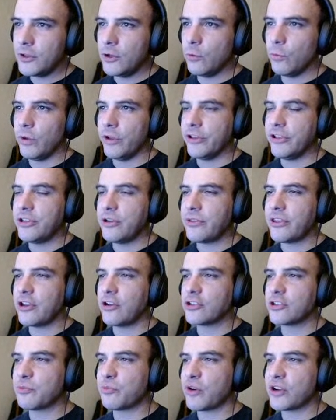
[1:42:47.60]
While you know that
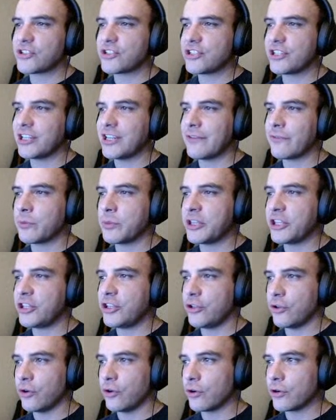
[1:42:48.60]
your depression can never be
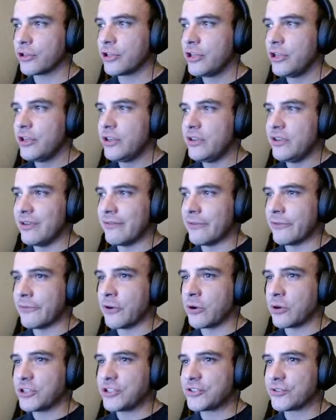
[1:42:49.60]
cured, you have a
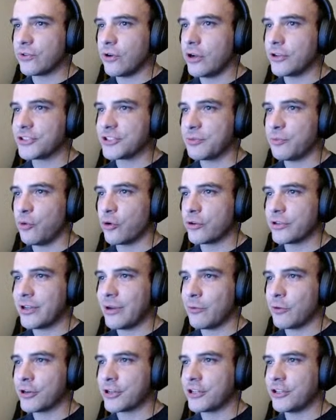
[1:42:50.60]
very strong support
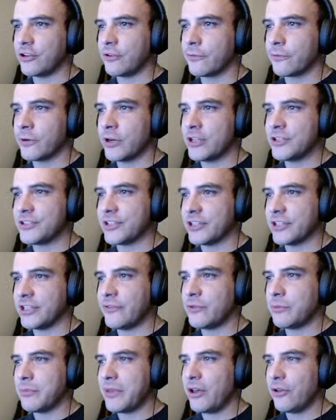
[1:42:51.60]
network in your friends and
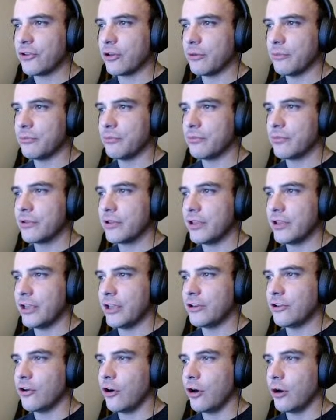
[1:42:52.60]
even Malcolm,
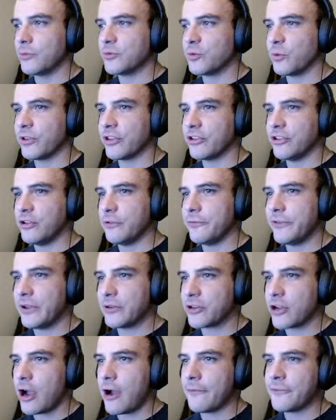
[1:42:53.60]
and armed with a
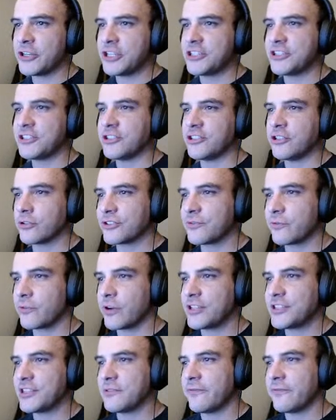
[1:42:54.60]
newfound confidence in your
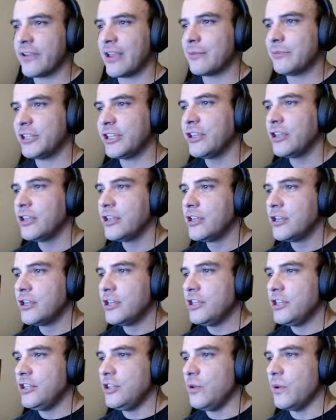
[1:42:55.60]
friends and family,
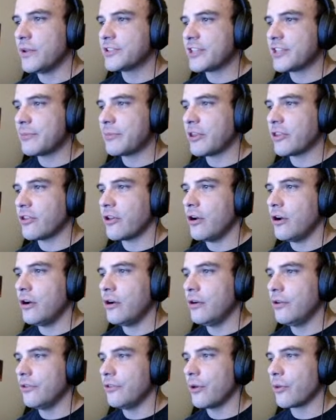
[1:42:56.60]
you accept that
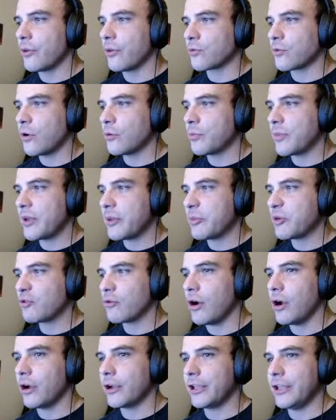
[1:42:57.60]
though the road may be
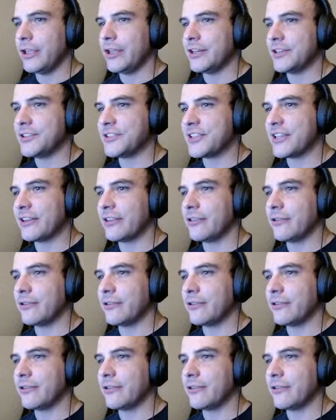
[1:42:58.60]
rocky, it is at